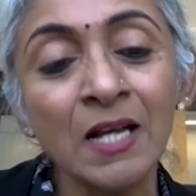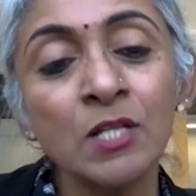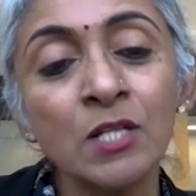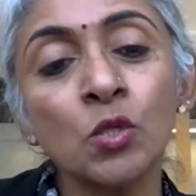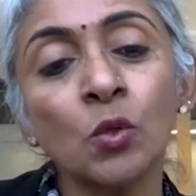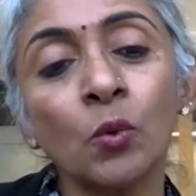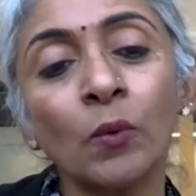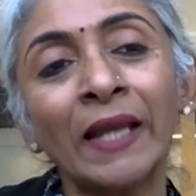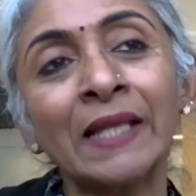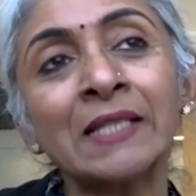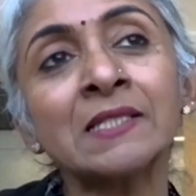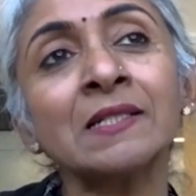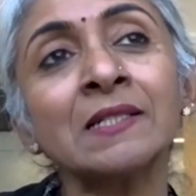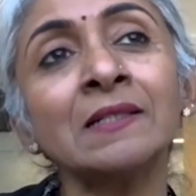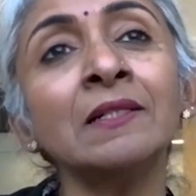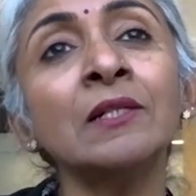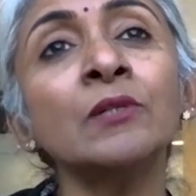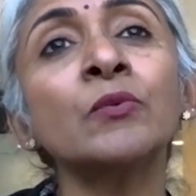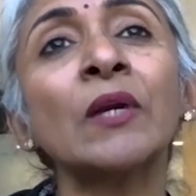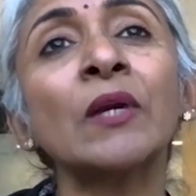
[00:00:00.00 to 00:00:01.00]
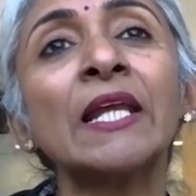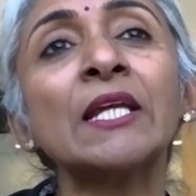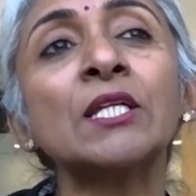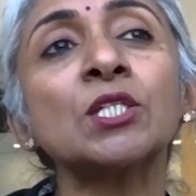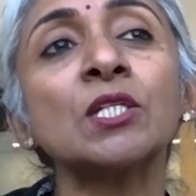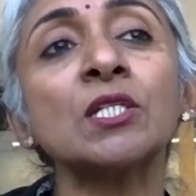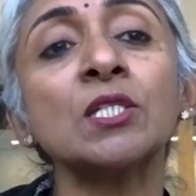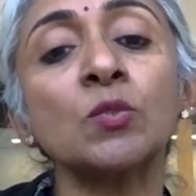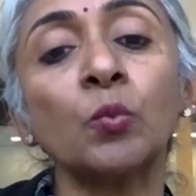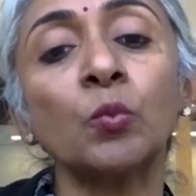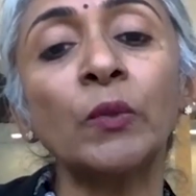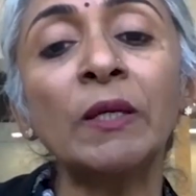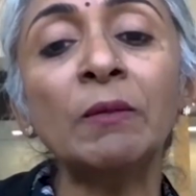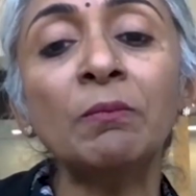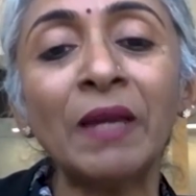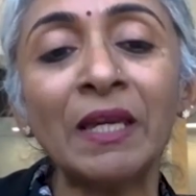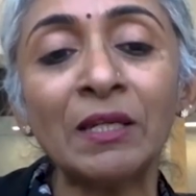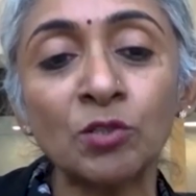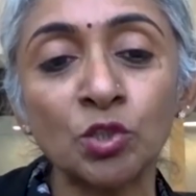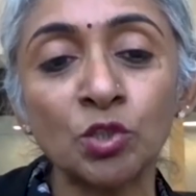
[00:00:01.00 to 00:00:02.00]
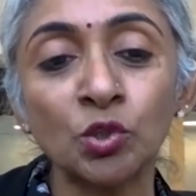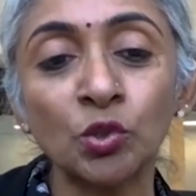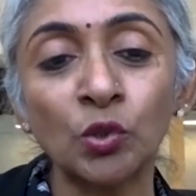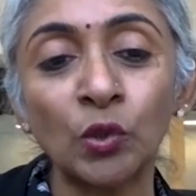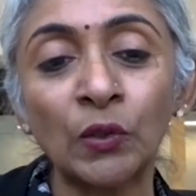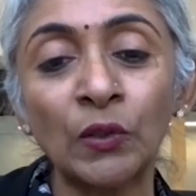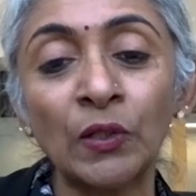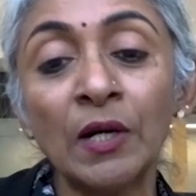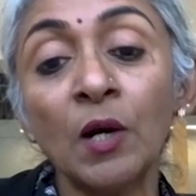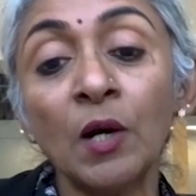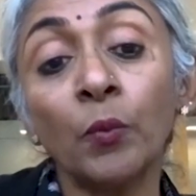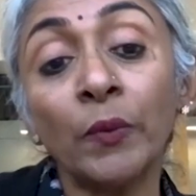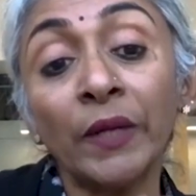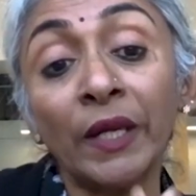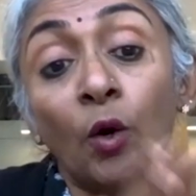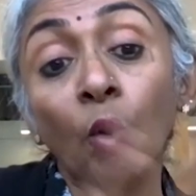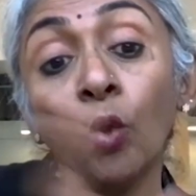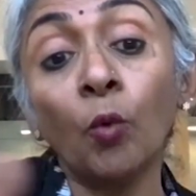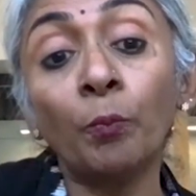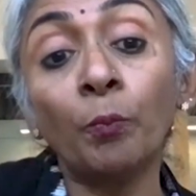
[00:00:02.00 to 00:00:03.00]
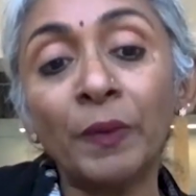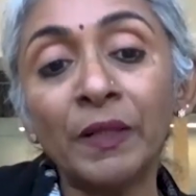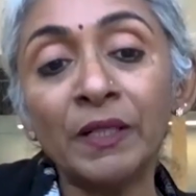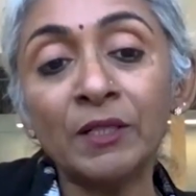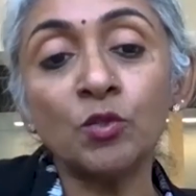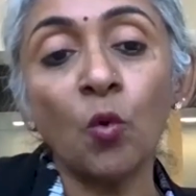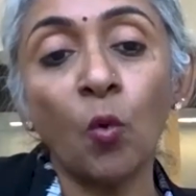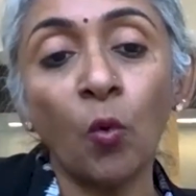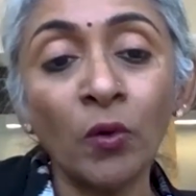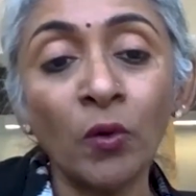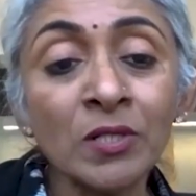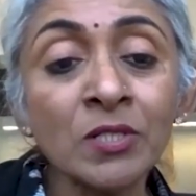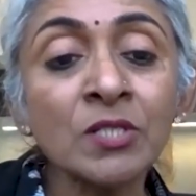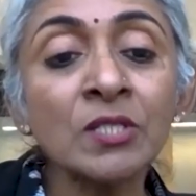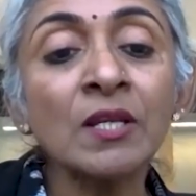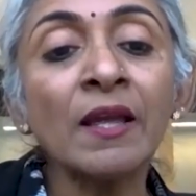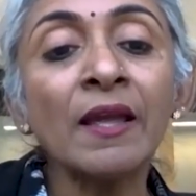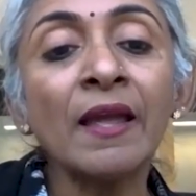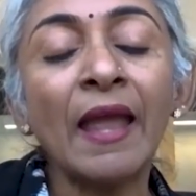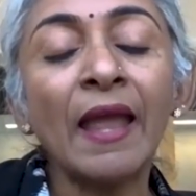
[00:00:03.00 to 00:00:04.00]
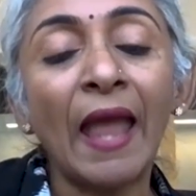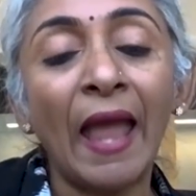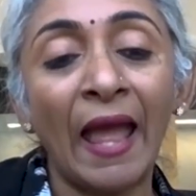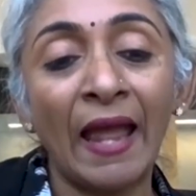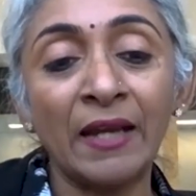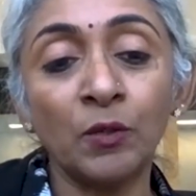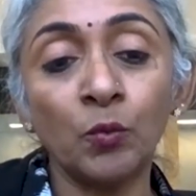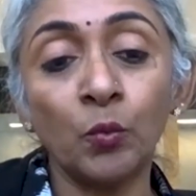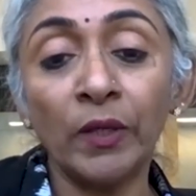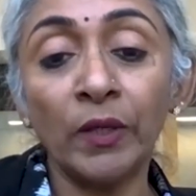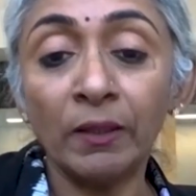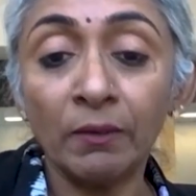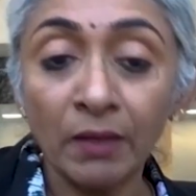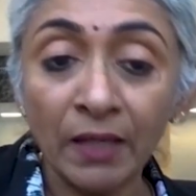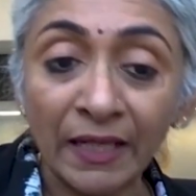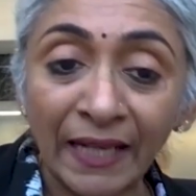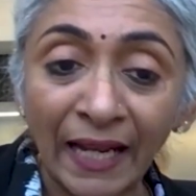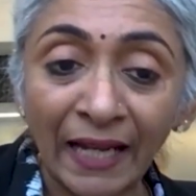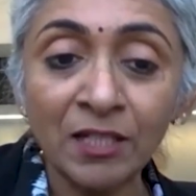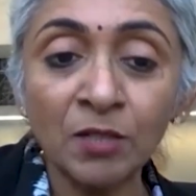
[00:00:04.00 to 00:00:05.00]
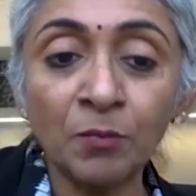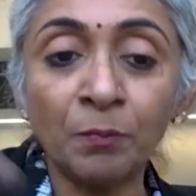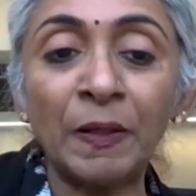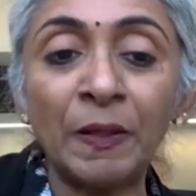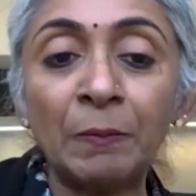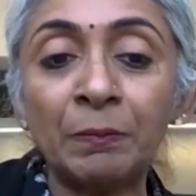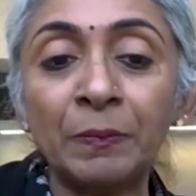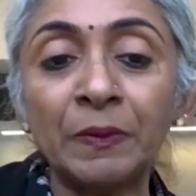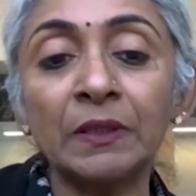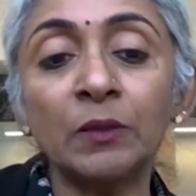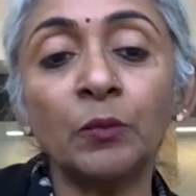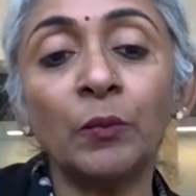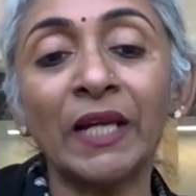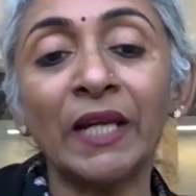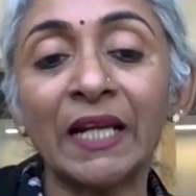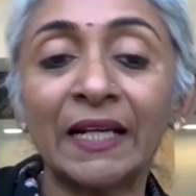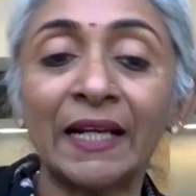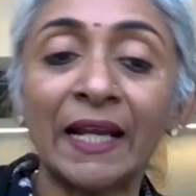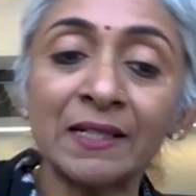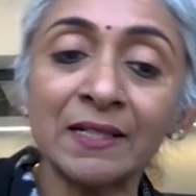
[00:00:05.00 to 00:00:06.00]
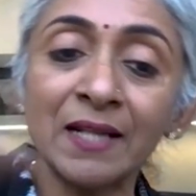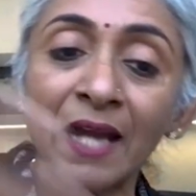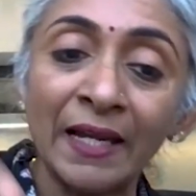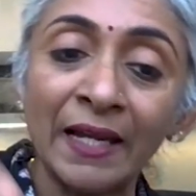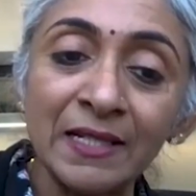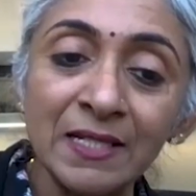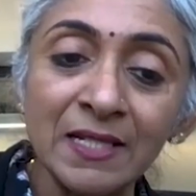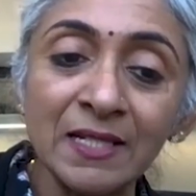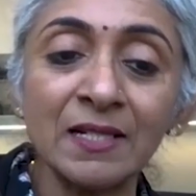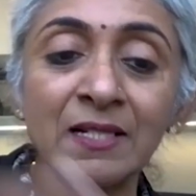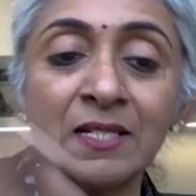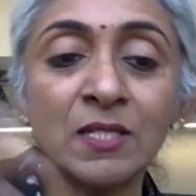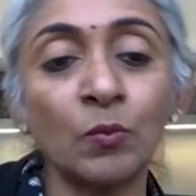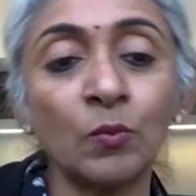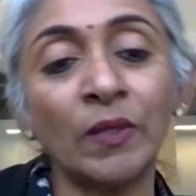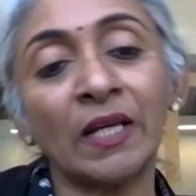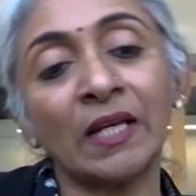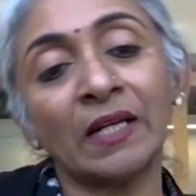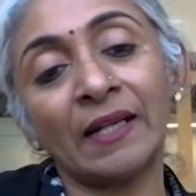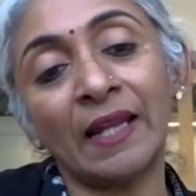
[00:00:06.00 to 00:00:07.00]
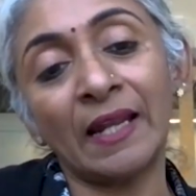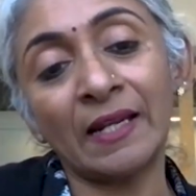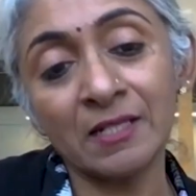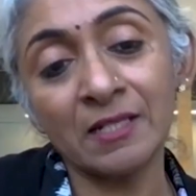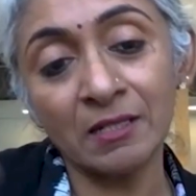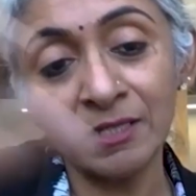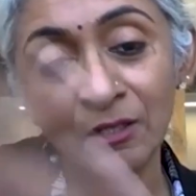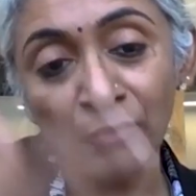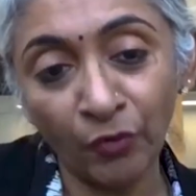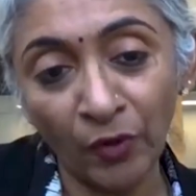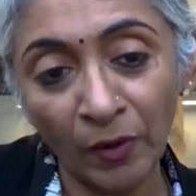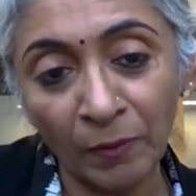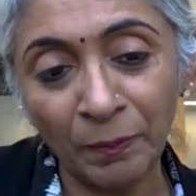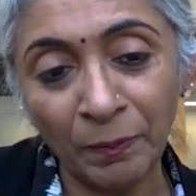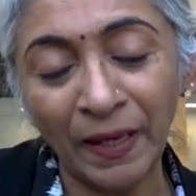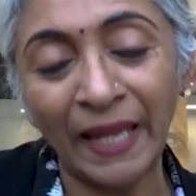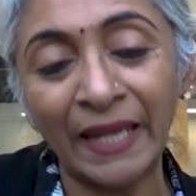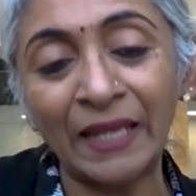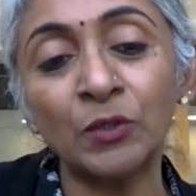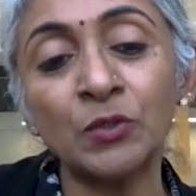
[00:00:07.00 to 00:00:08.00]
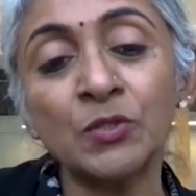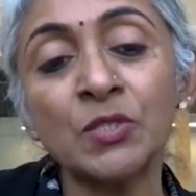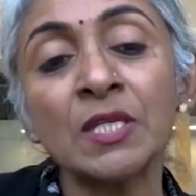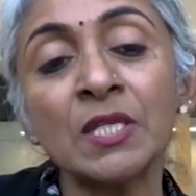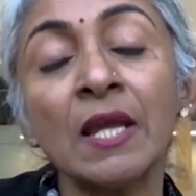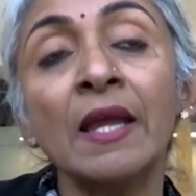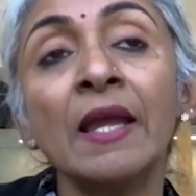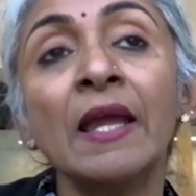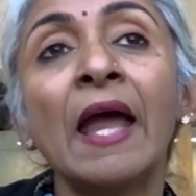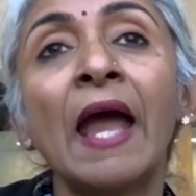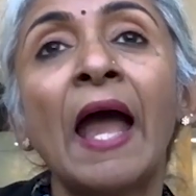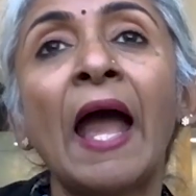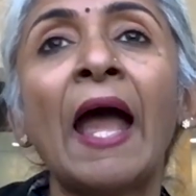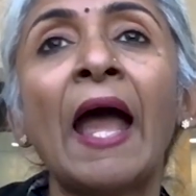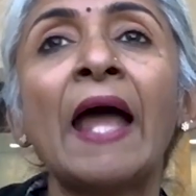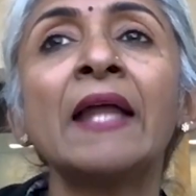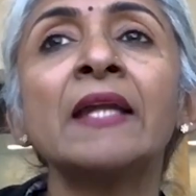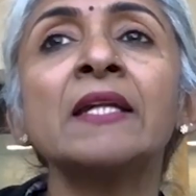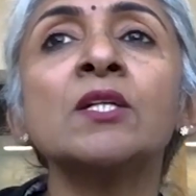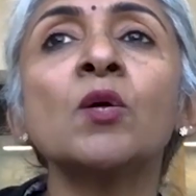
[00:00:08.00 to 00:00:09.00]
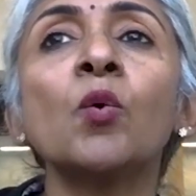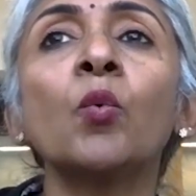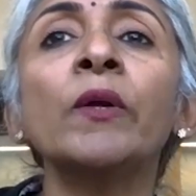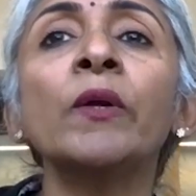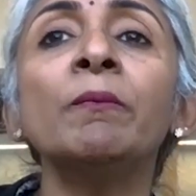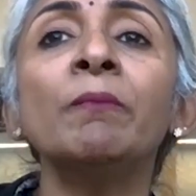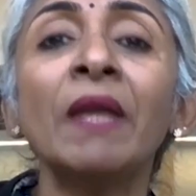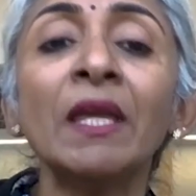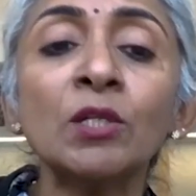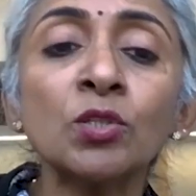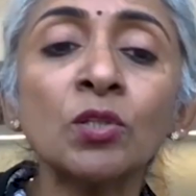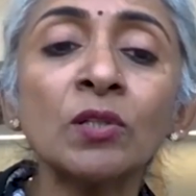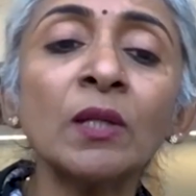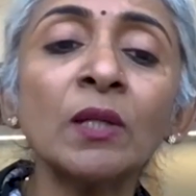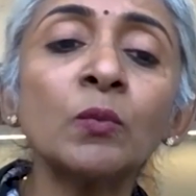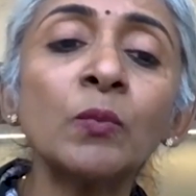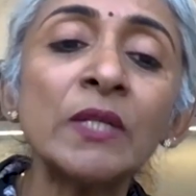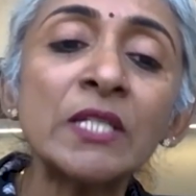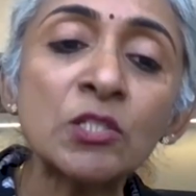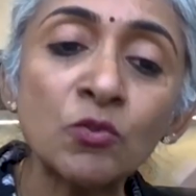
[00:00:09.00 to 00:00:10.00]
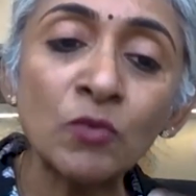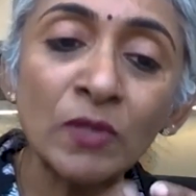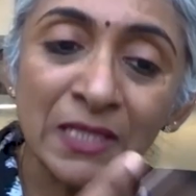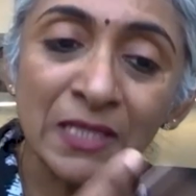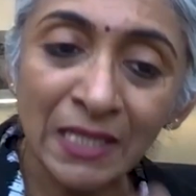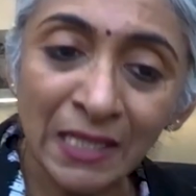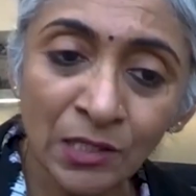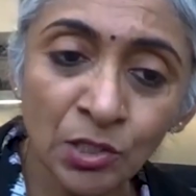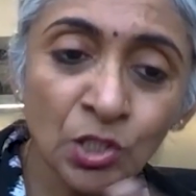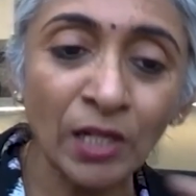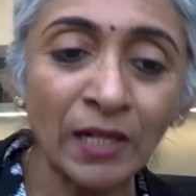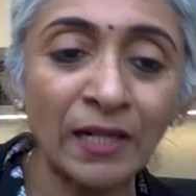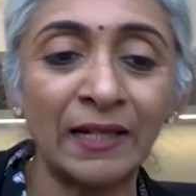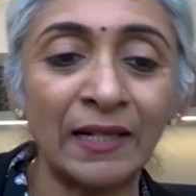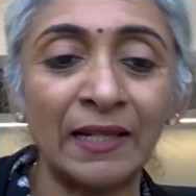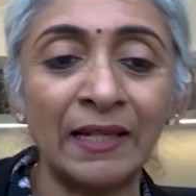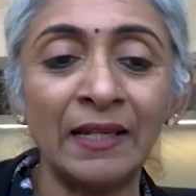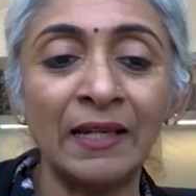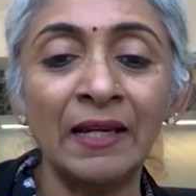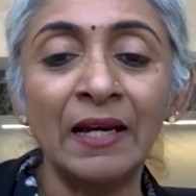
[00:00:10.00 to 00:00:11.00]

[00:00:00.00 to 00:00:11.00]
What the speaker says: So, external relations, we make sure we open doors and we connect people, we connect ideas, we connect different players, and we make sure that we strategically,